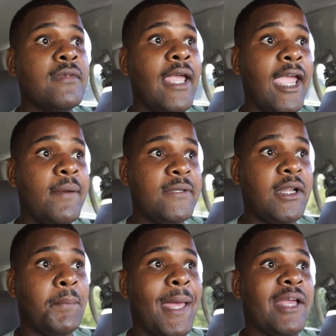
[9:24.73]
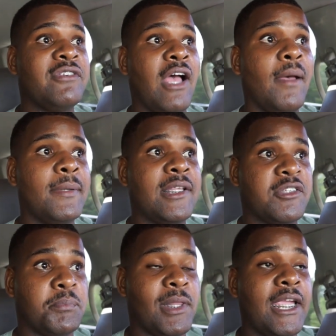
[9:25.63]
amp did a bad job in
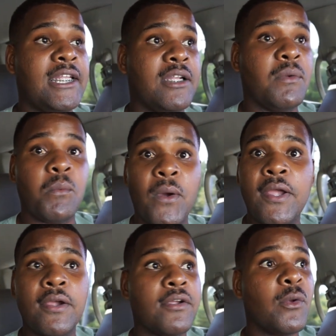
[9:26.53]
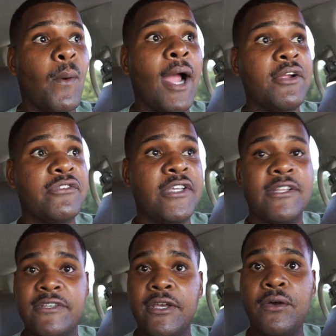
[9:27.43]
explaining where the wires needed
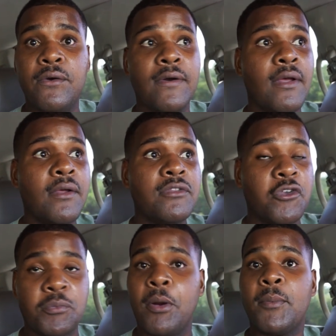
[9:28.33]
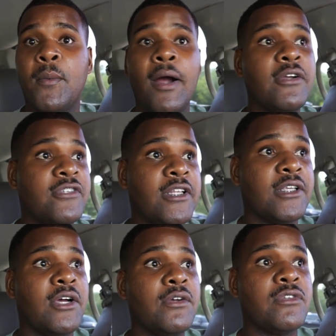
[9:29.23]
to go, those purple wires needed to
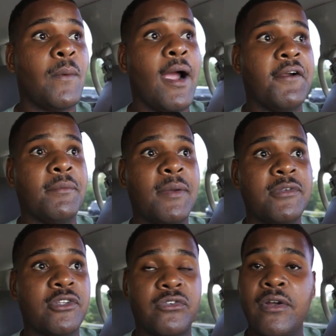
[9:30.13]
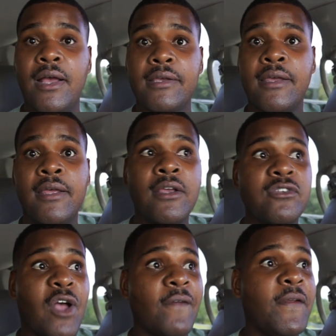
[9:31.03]
go to wire them up to the truck.
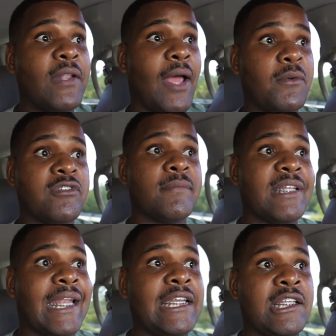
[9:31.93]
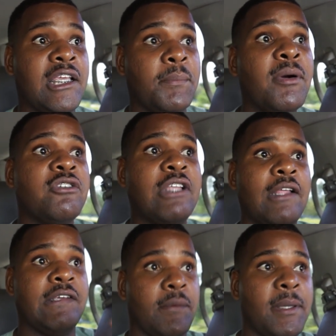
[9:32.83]
So I felt that was something that needed to get pushed
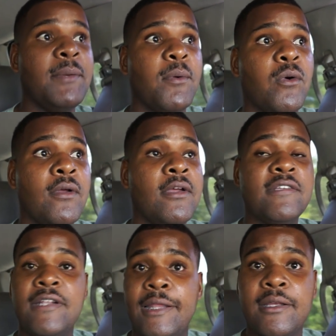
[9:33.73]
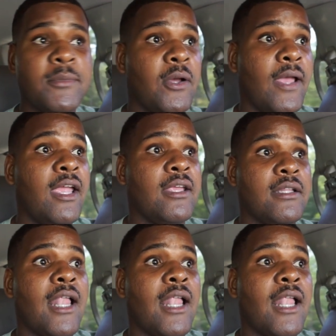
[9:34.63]
out to the people to let them know, hey,